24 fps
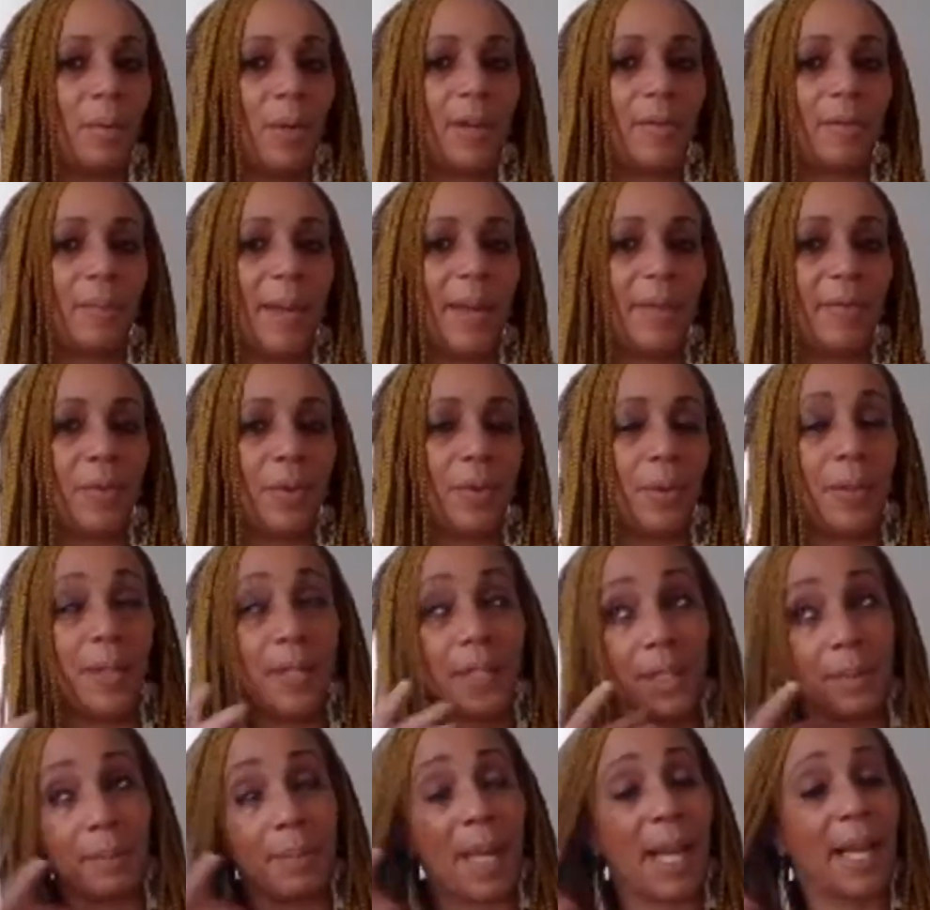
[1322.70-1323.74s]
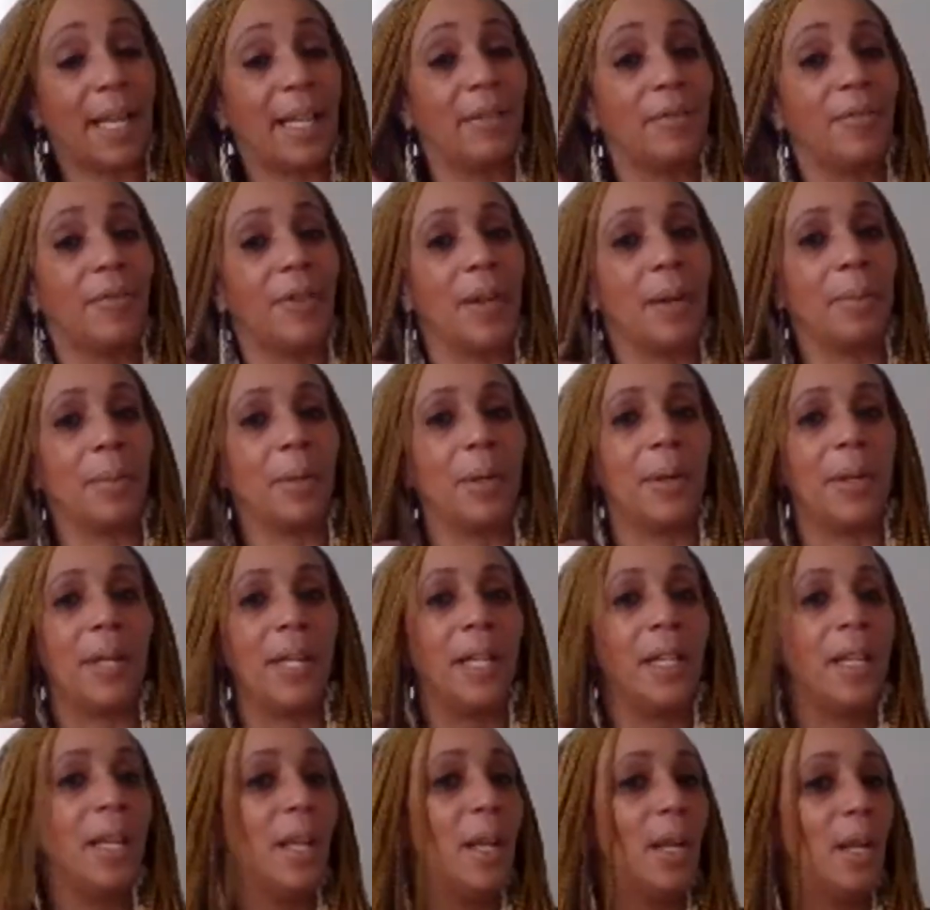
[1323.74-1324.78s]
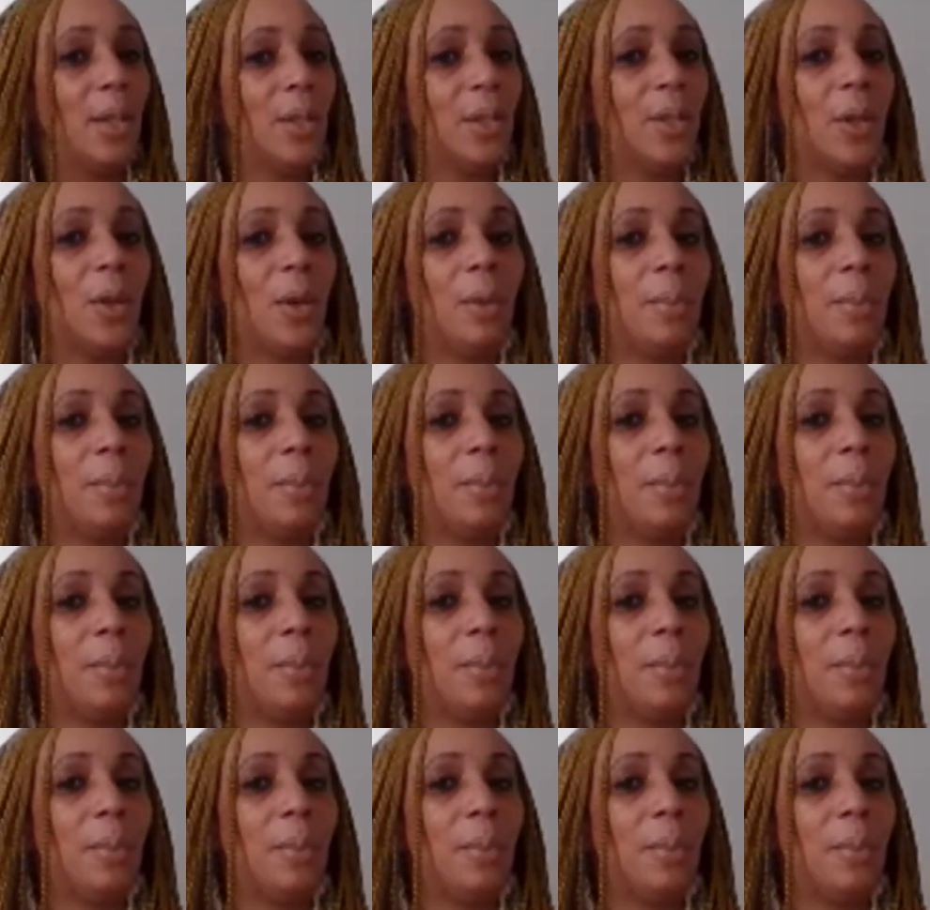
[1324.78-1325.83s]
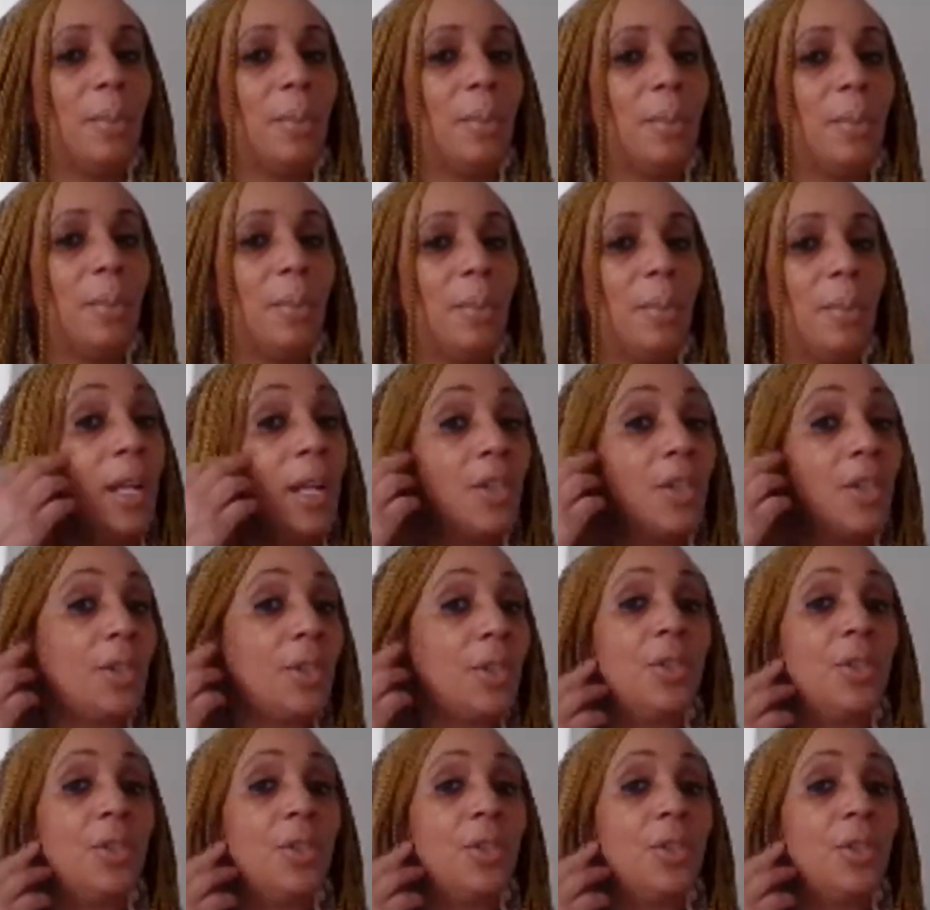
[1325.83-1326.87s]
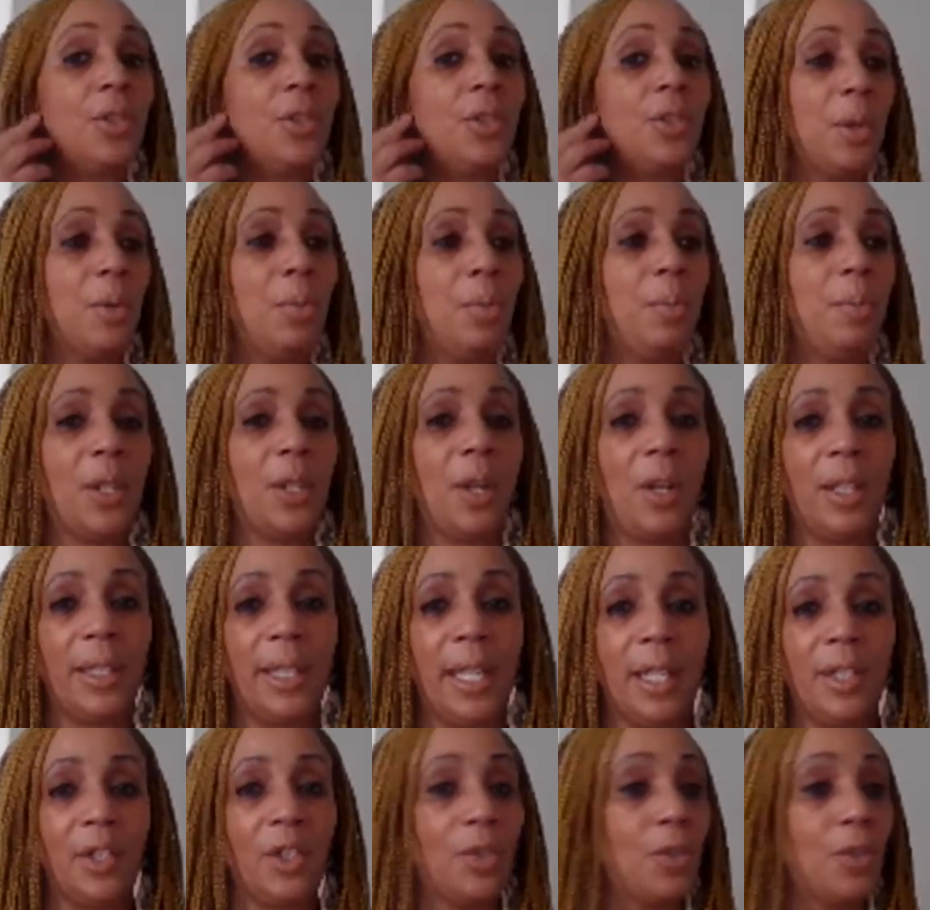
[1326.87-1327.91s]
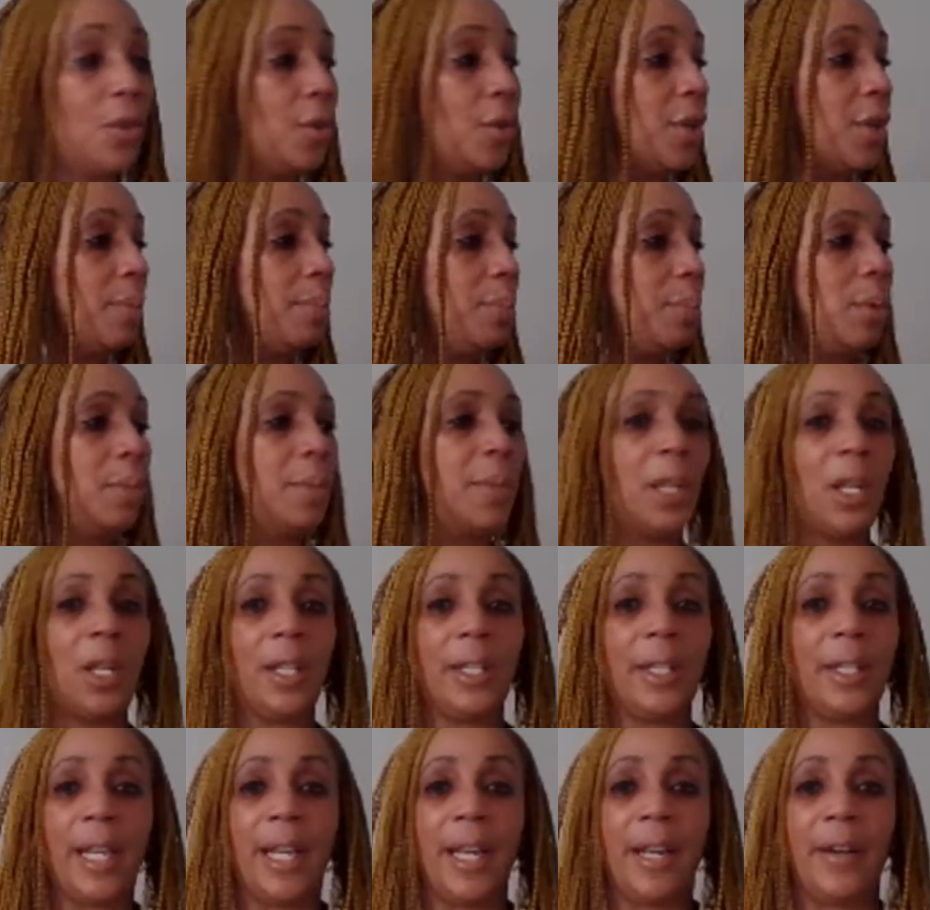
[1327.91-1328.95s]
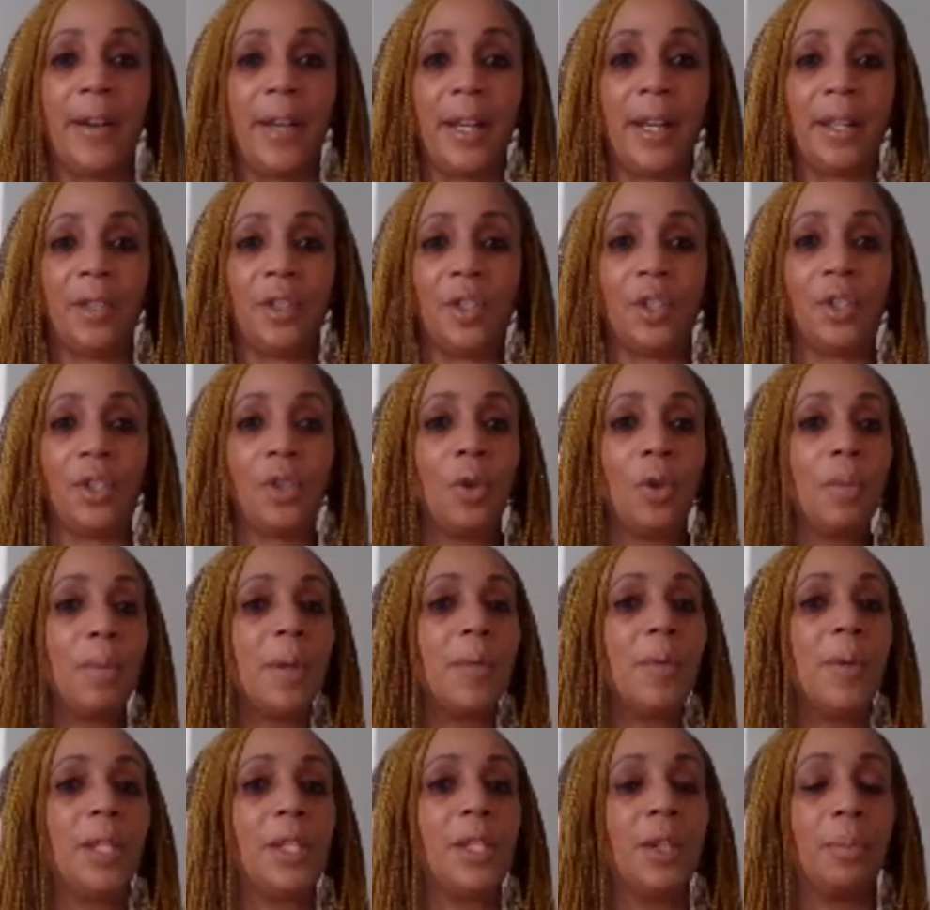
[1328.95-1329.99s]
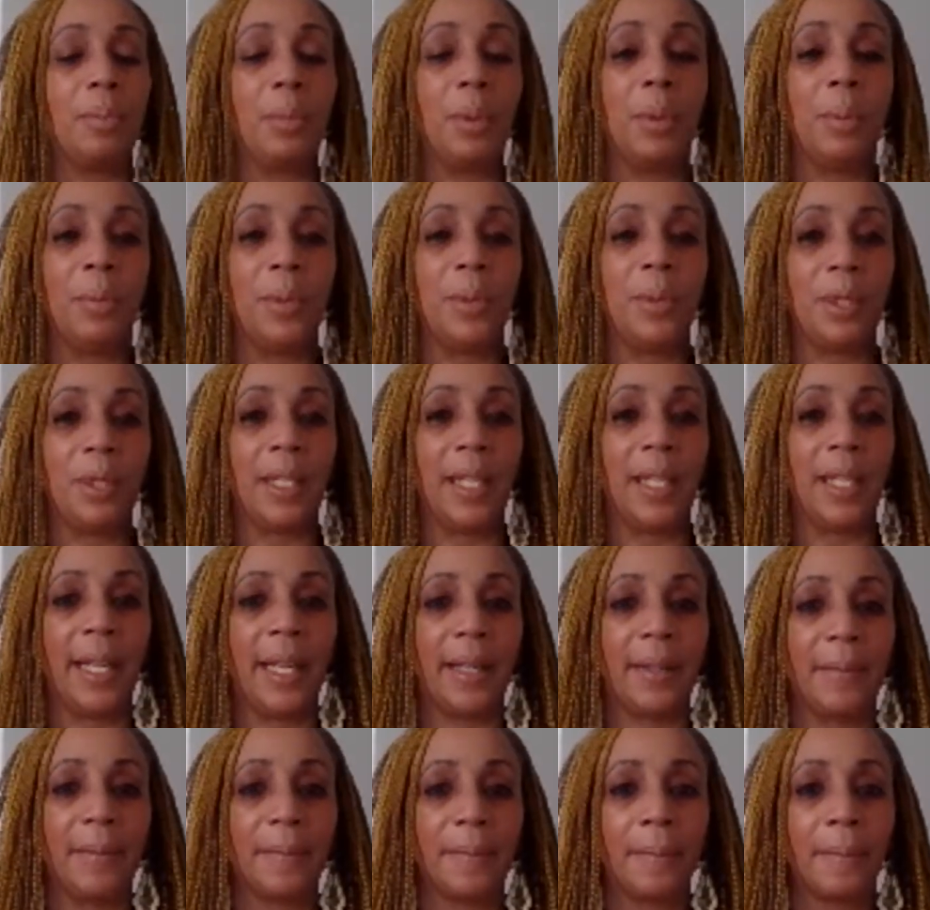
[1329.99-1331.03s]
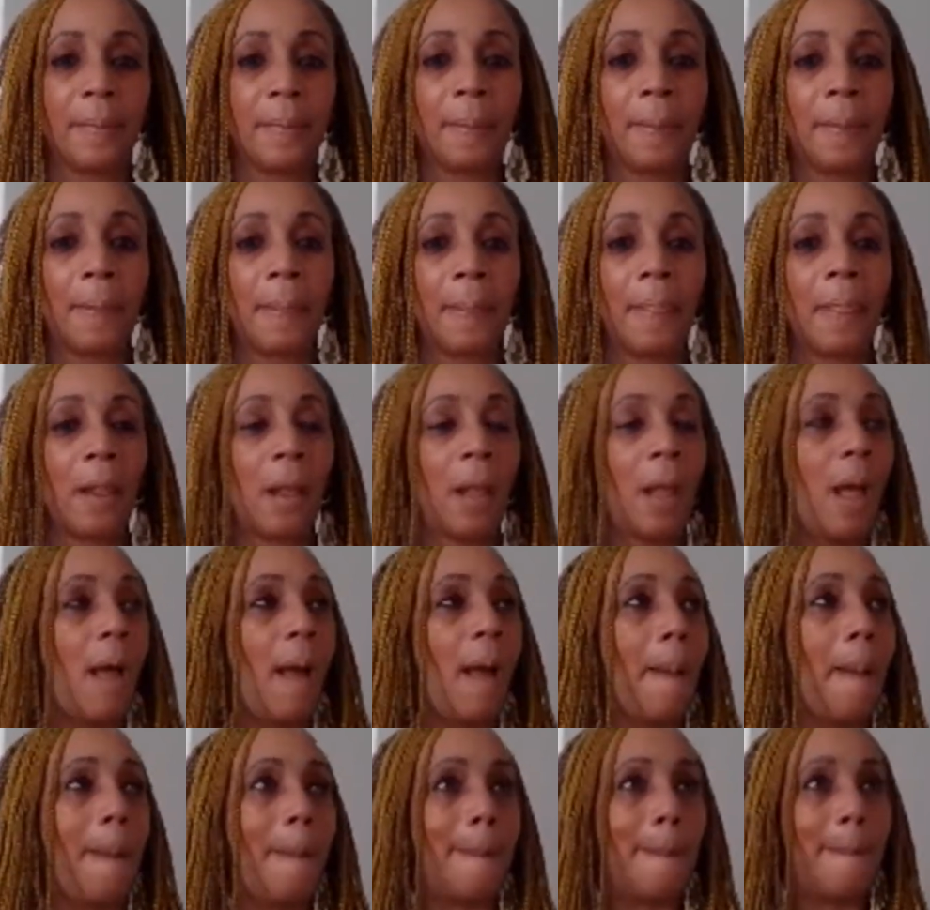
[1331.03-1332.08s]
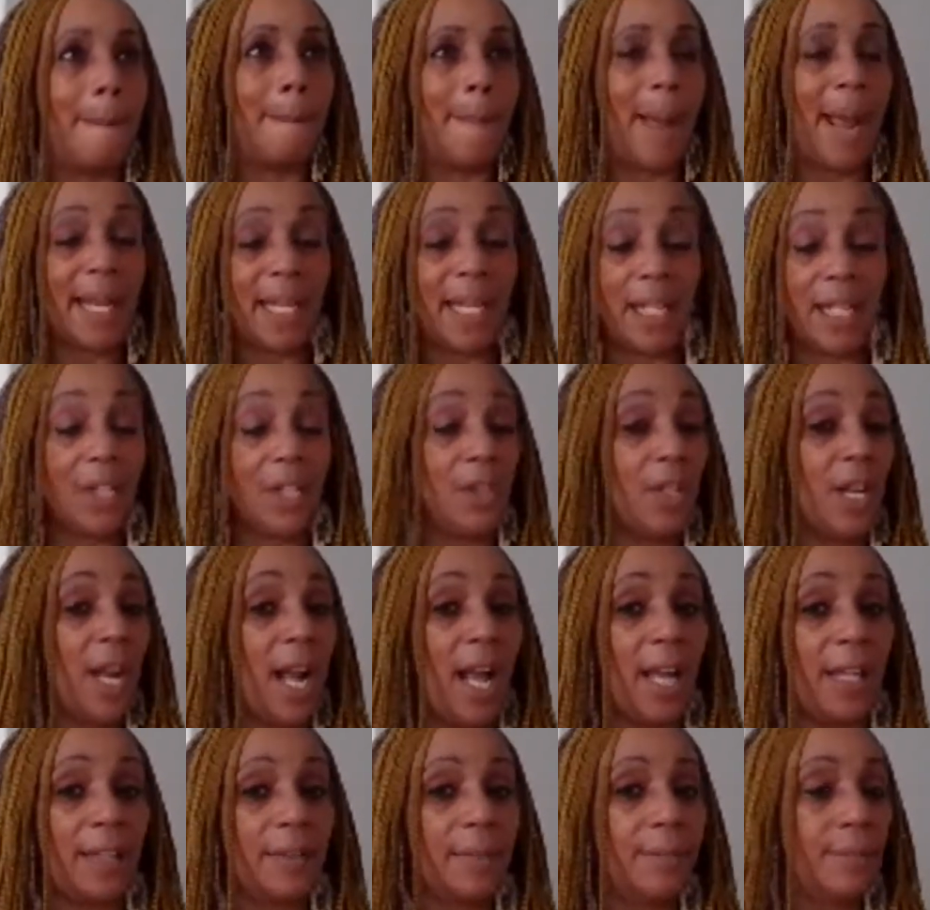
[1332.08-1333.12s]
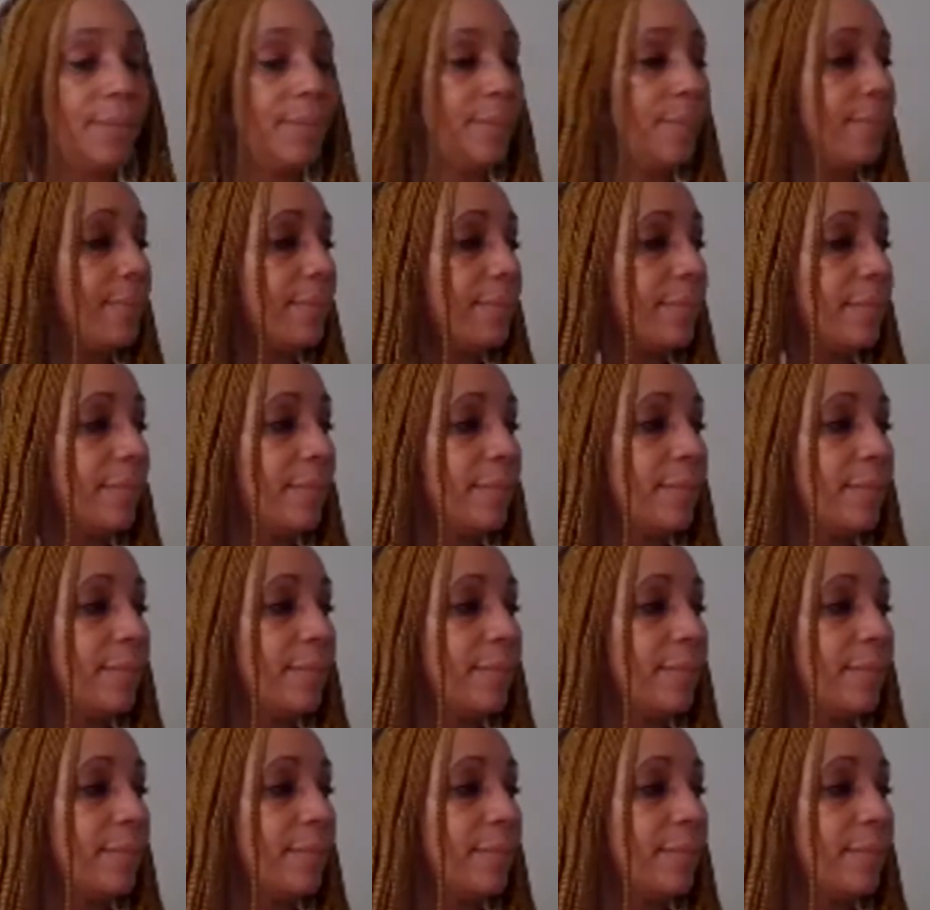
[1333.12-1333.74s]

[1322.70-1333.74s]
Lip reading: one of my viewers back in February told me, quite frankly, just show your boobs all day. Just show your boobs all day, Harriet. Just show me what your boobs look like. I kid you not.